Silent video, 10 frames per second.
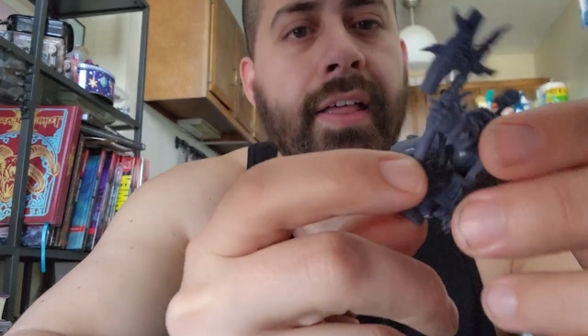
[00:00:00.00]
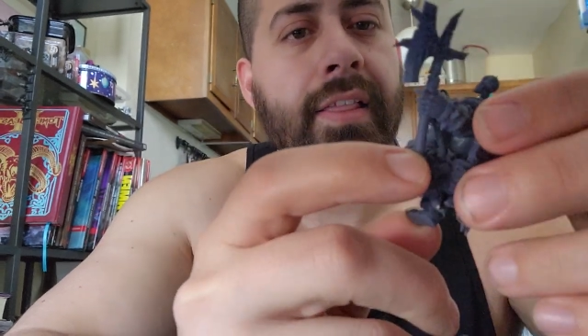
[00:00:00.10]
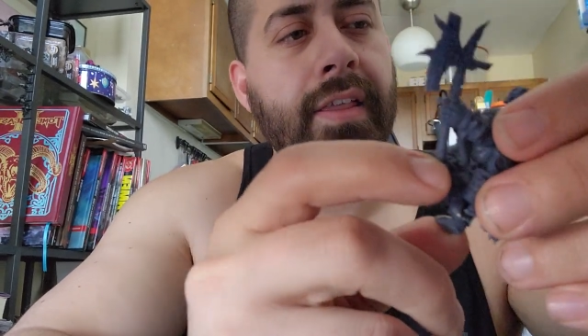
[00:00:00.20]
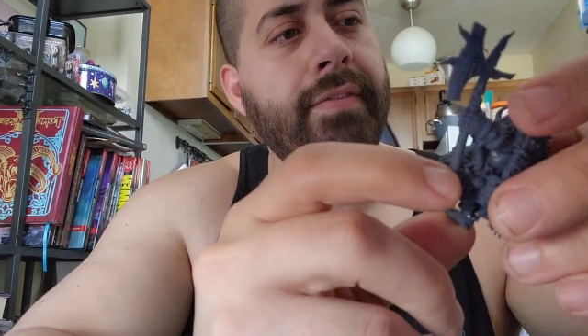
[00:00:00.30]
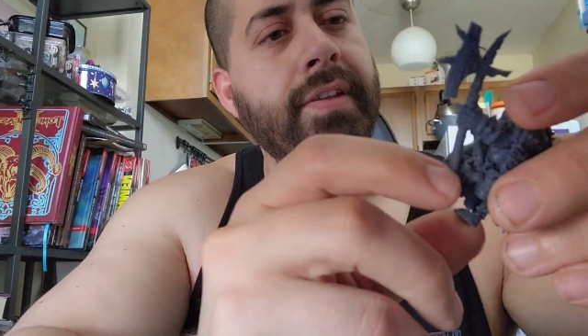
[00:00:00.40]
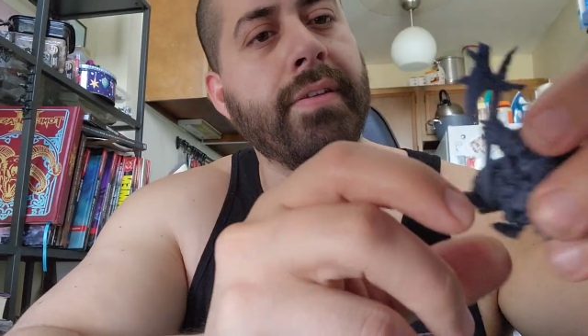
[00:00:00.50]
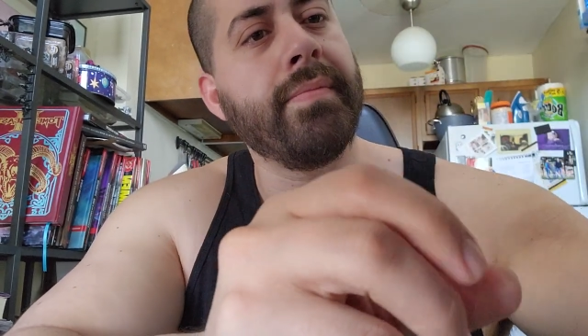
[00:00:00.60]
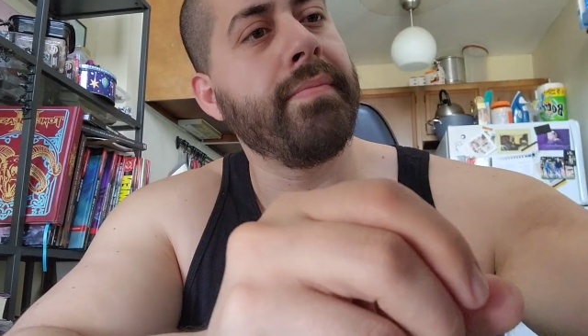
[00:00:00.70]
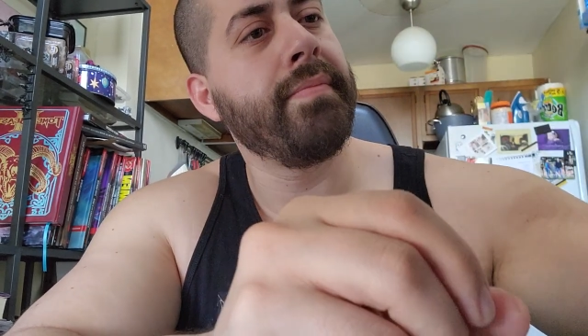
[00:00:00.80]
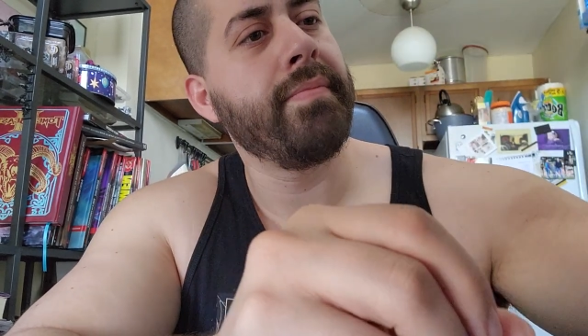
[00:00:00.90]
I love it.
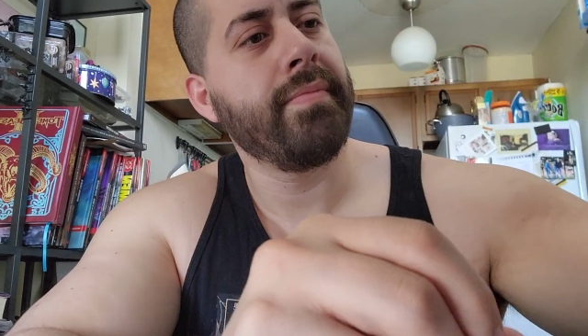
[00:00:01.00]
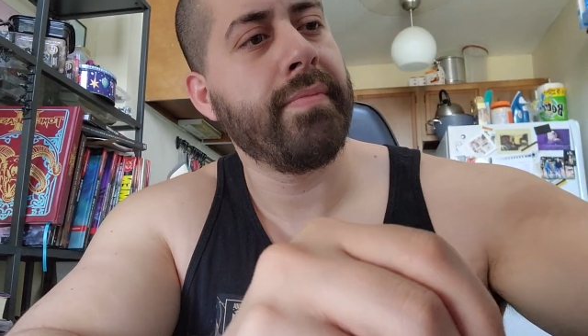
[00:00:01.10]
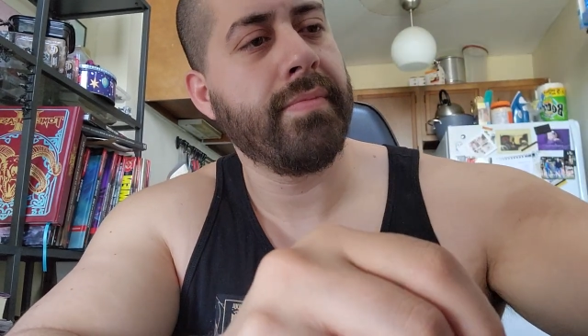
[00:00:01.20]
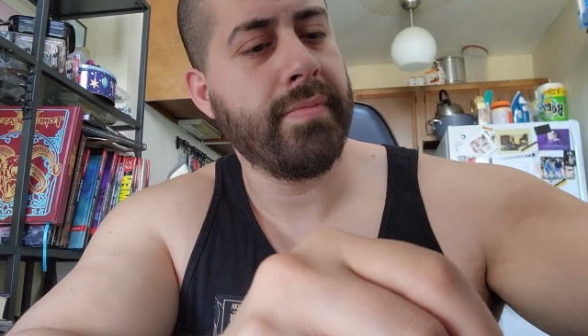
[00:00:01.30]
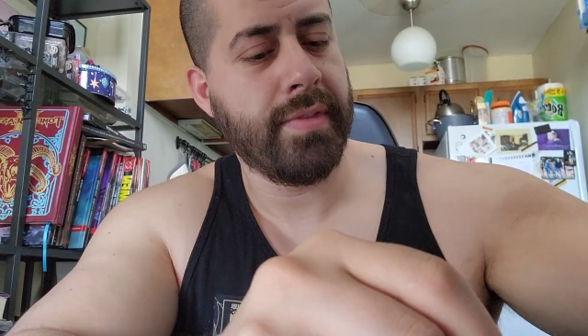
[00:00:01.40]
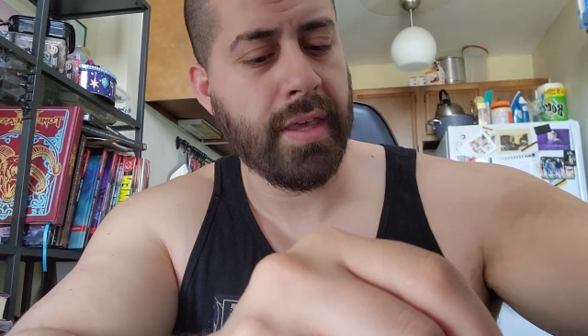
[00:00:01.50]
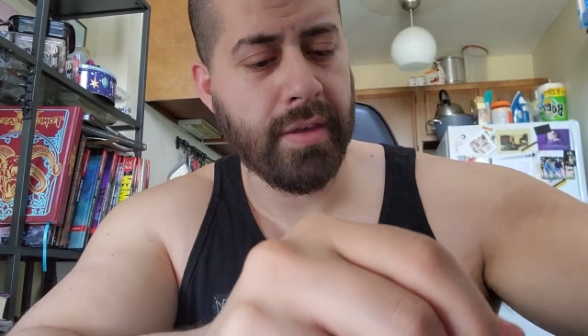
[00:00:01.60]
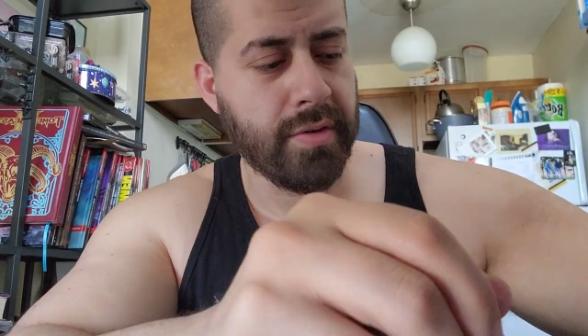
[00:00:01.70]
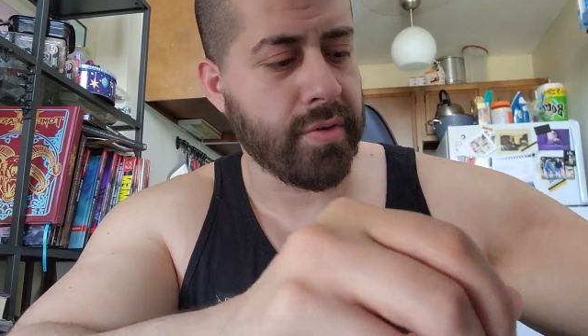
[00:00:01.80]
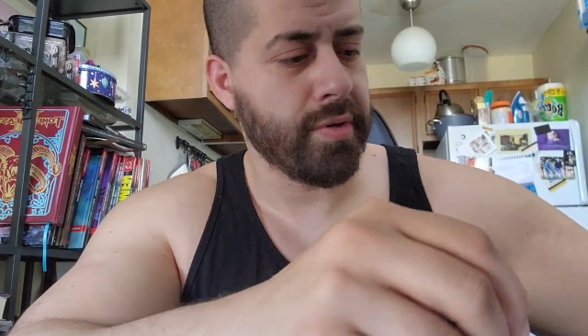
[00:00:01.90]

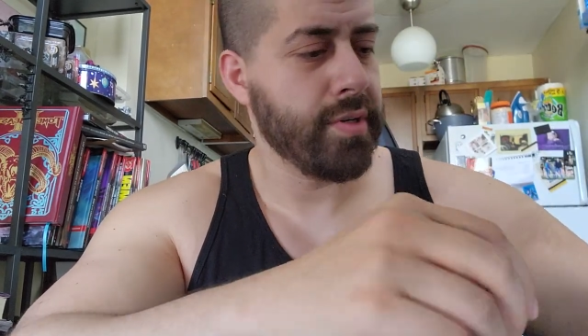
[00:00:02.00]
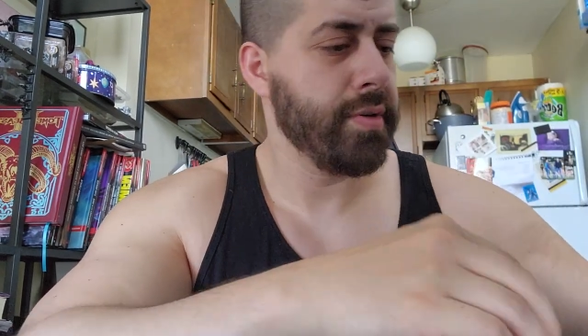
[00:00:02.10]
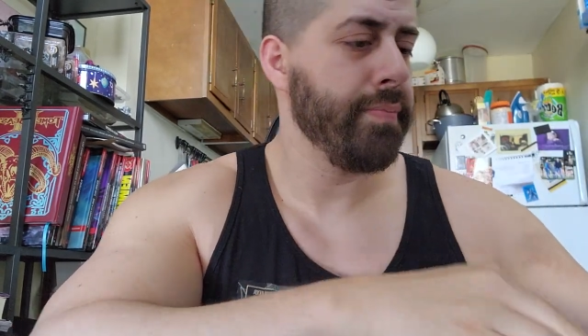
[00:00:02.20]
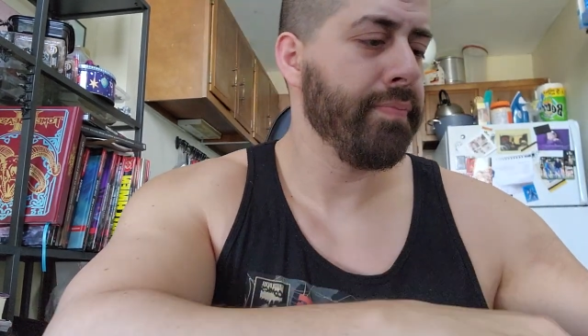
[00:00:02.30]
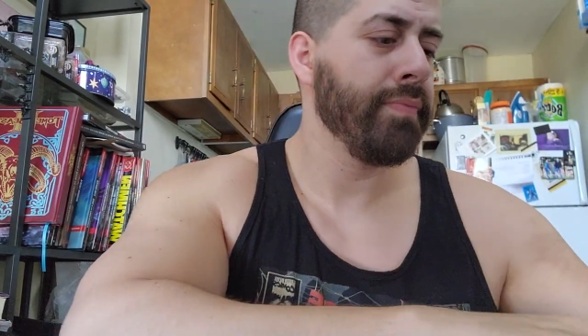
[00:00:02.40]
Thank you, George.